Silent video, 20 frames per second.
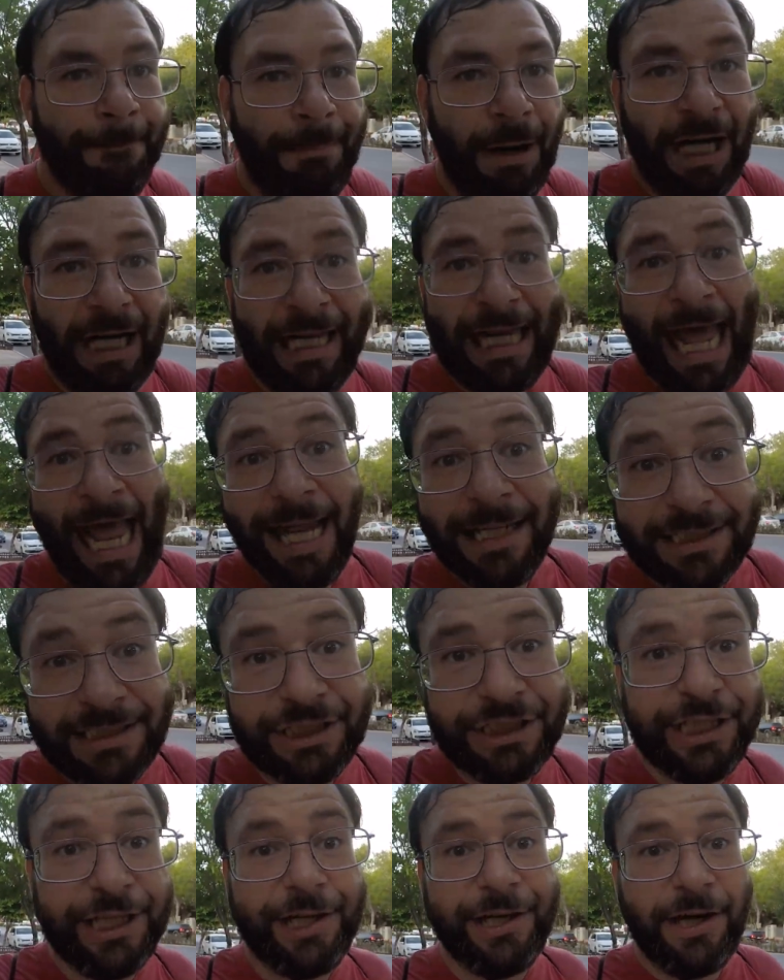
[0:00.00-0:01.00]
But
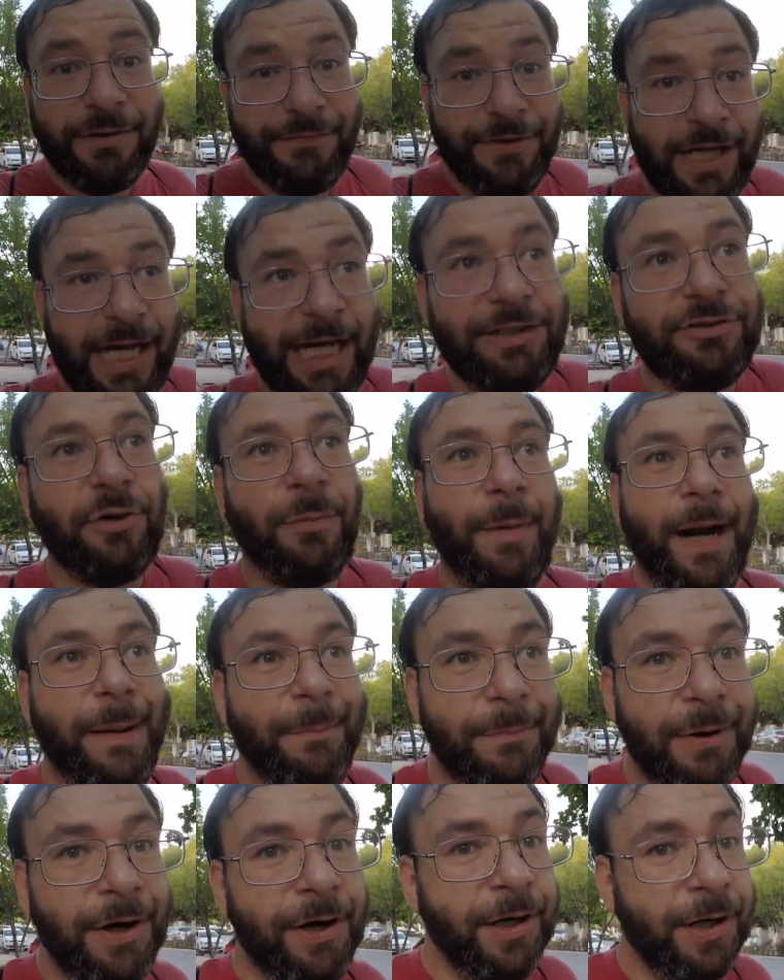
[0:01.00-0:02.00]
last year, if you guys
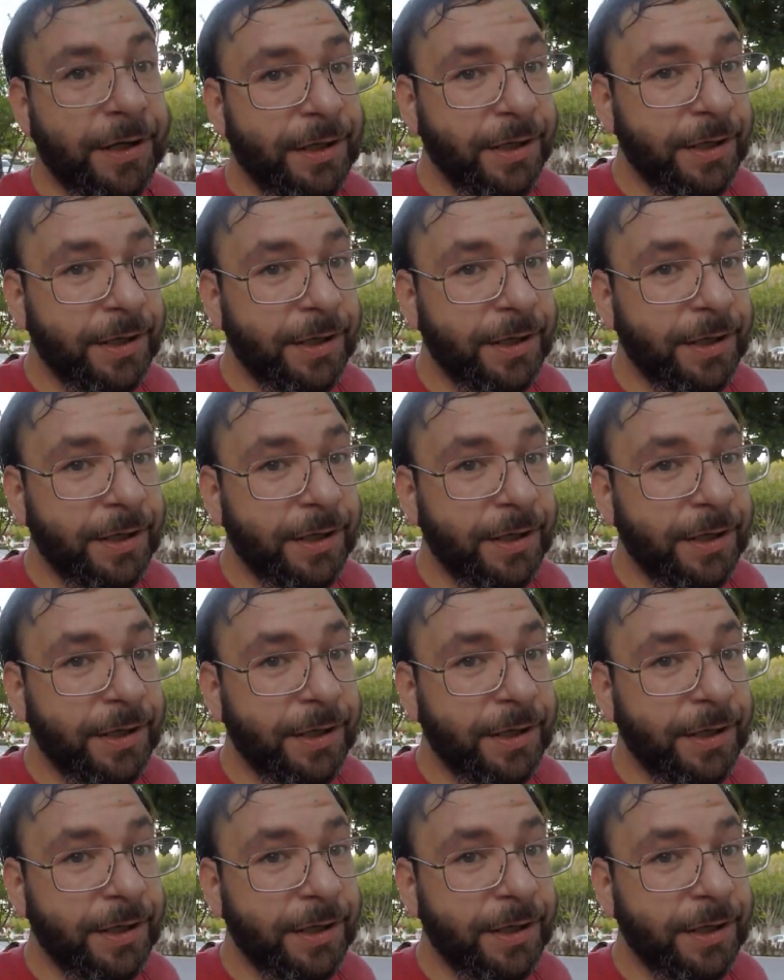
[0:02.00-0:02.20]
remember,